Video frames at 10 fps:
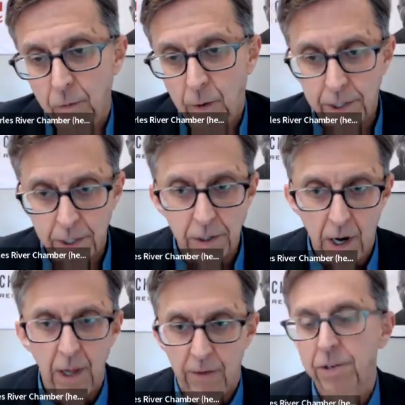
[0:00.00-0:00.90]
which is
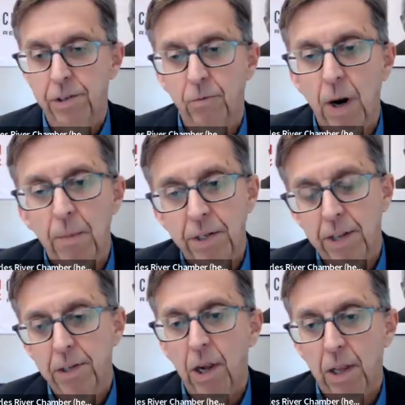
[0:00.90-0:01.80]
all of us, or
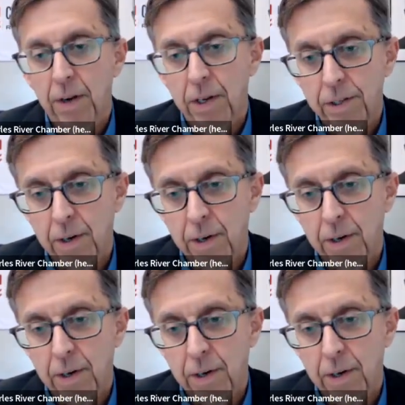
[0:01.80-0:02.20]
represents all of us.